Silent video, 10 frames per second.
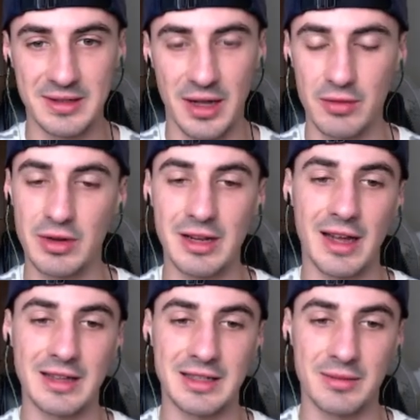I really
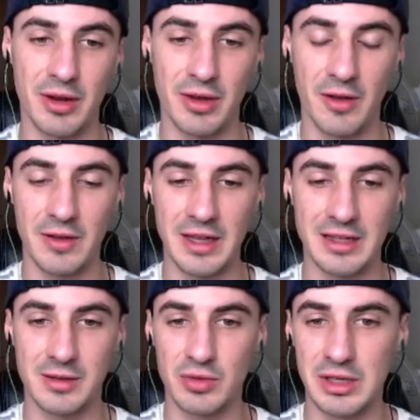liked him. I think he
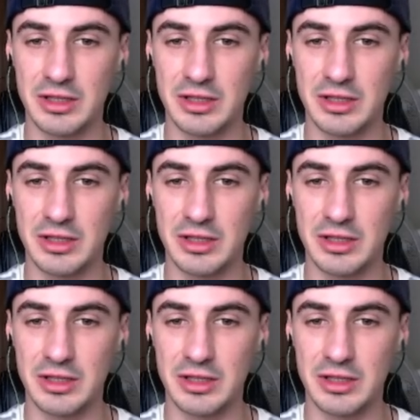had some really